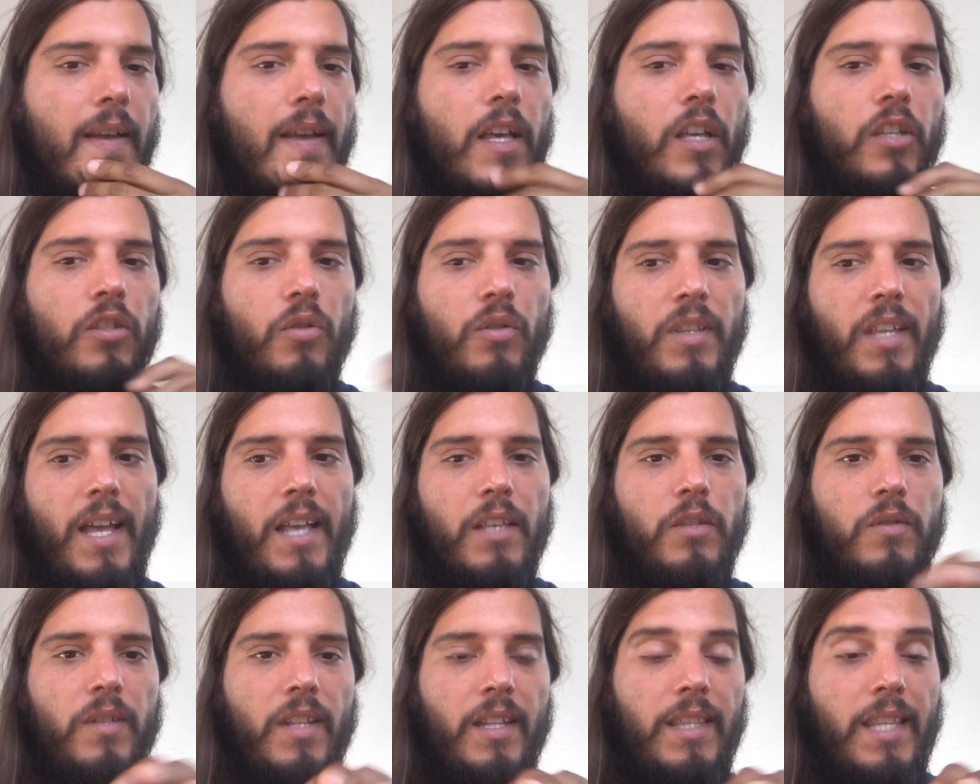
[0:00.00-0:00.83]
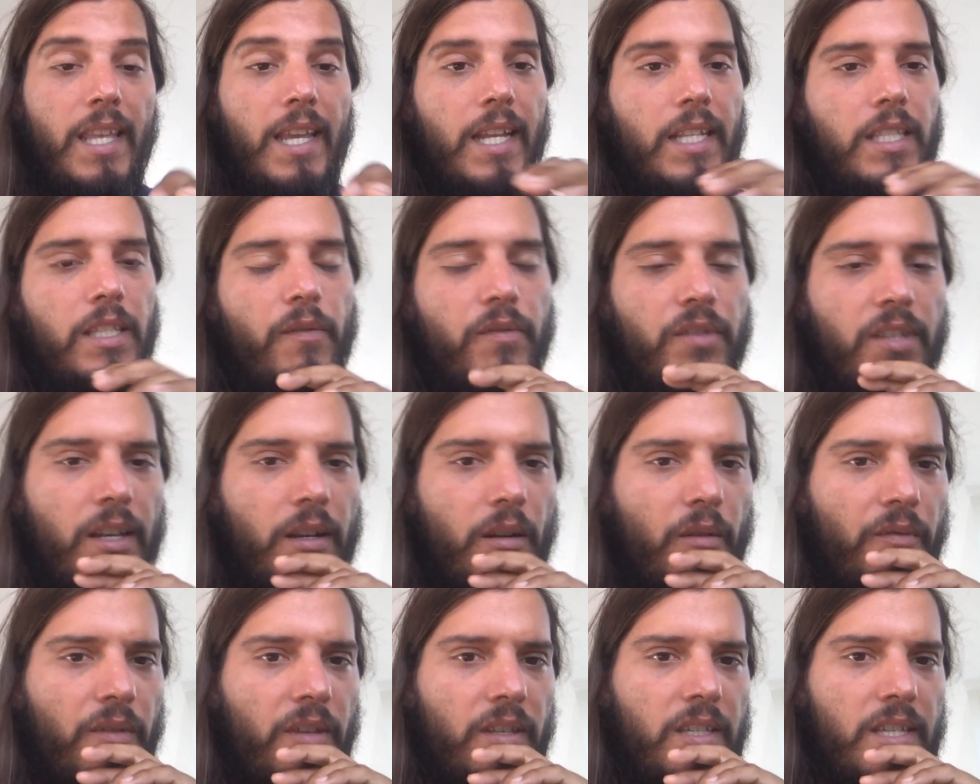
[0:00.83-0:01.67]
so that's the negative
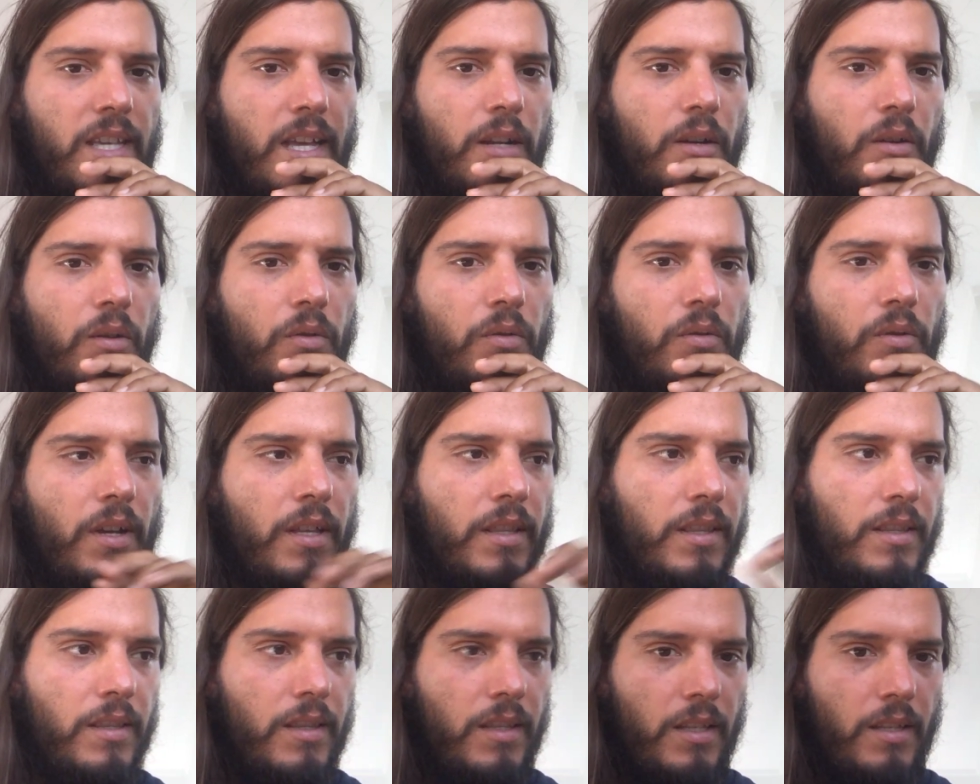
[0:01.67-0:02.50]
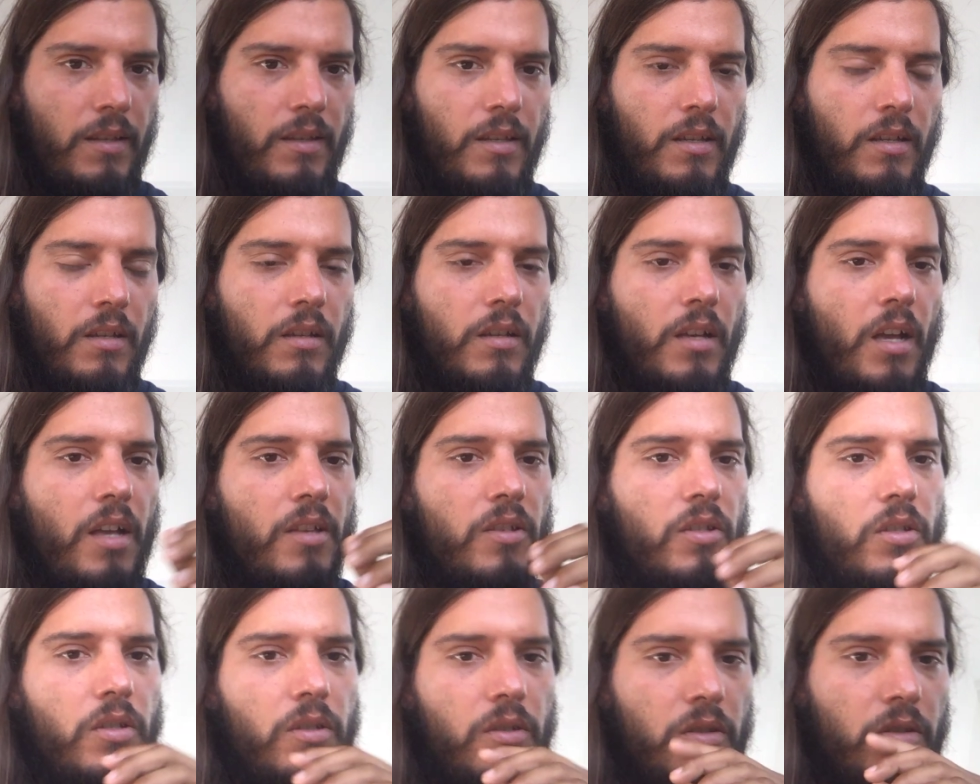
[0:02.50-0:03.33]
side of the shadow and the
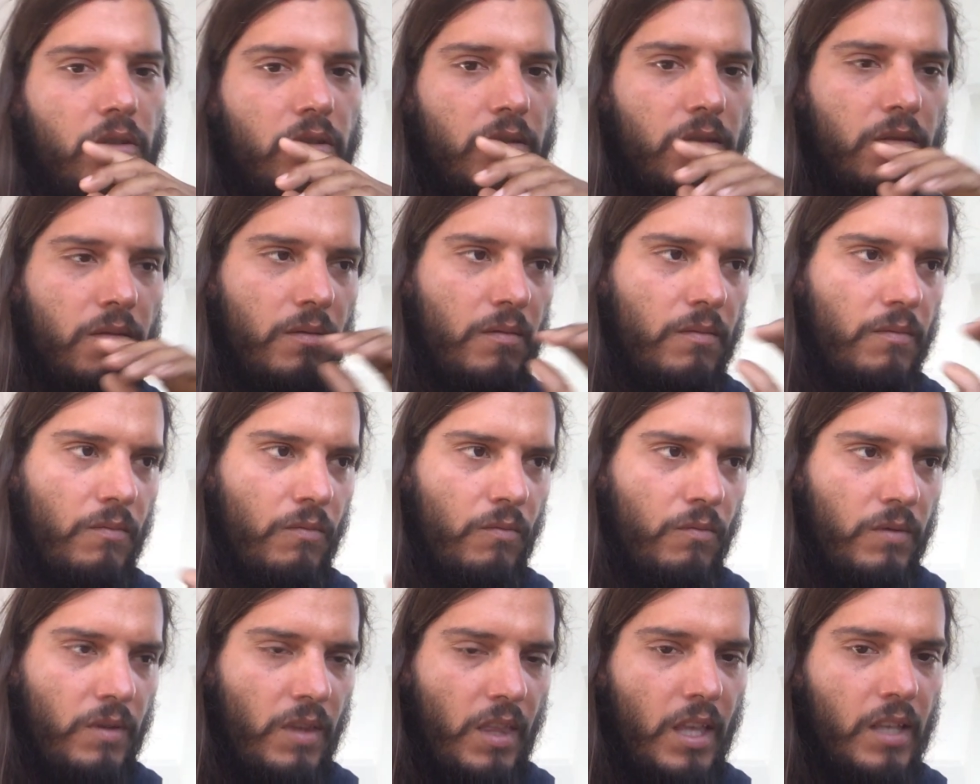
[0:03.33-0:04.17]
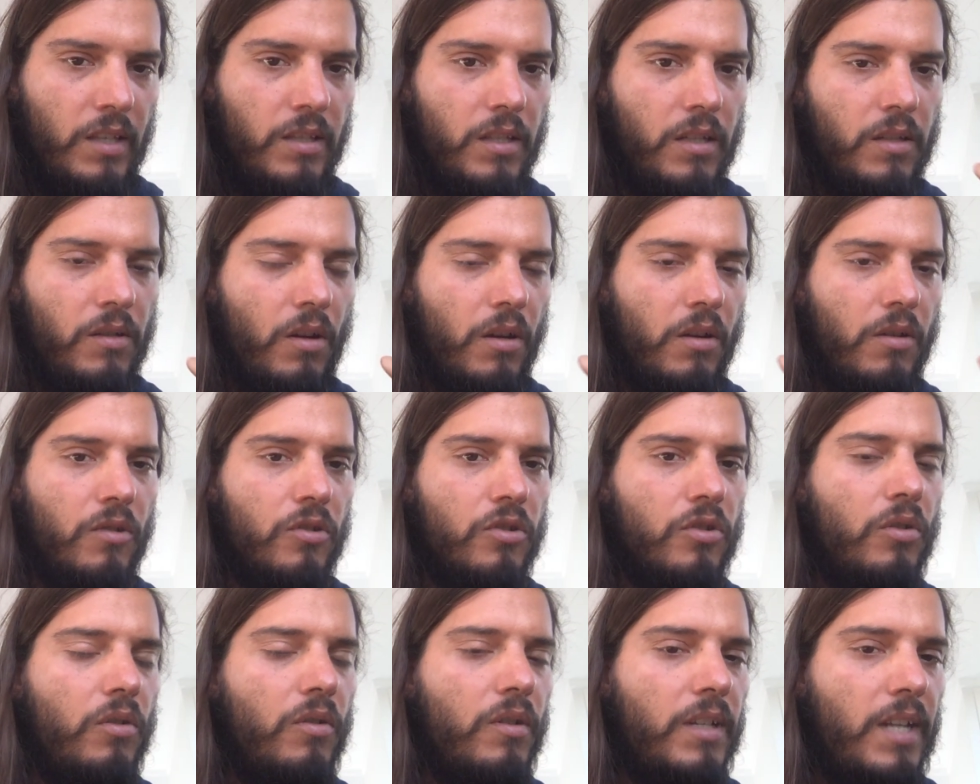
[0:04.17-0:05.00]
unconscious things in our
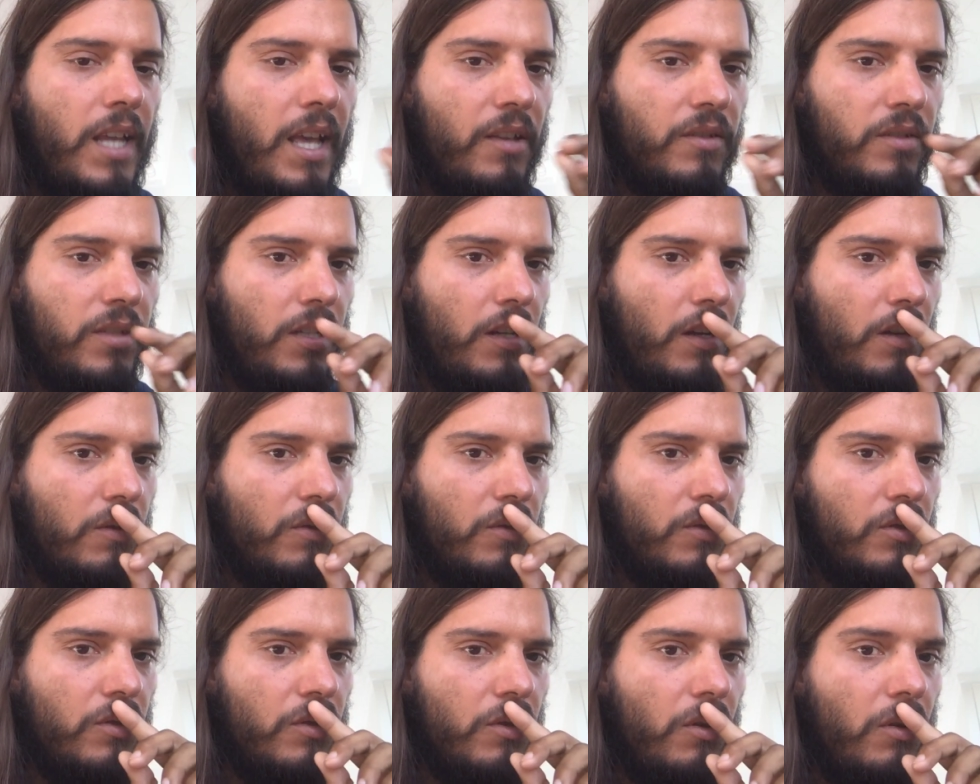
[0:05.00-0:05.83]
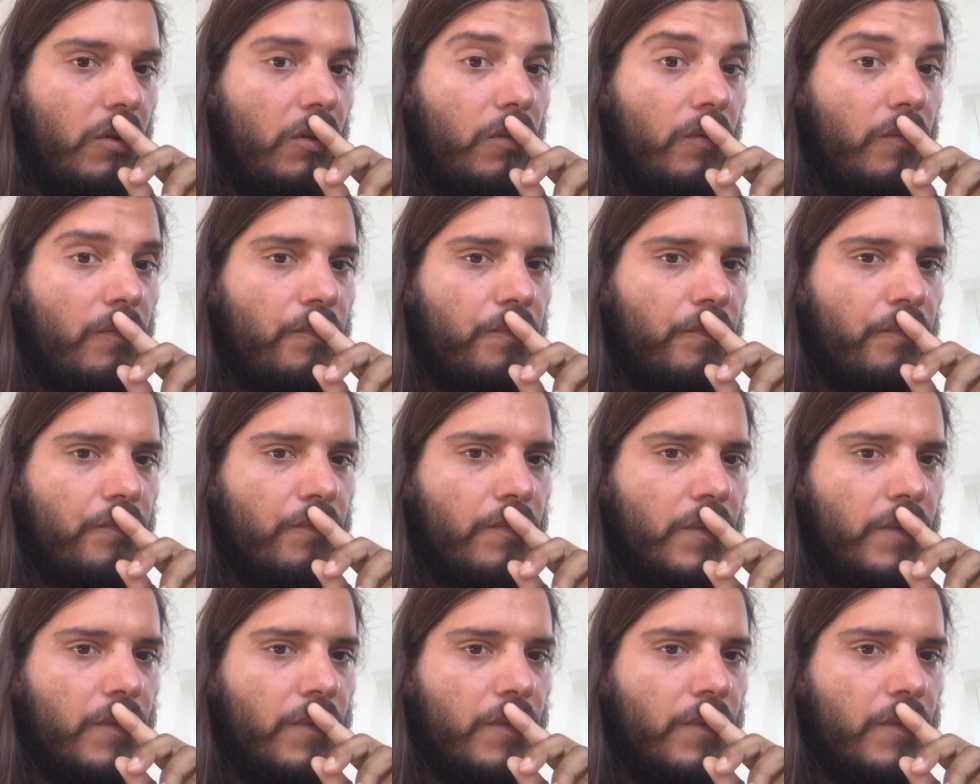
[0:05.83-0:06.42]
control and outside our control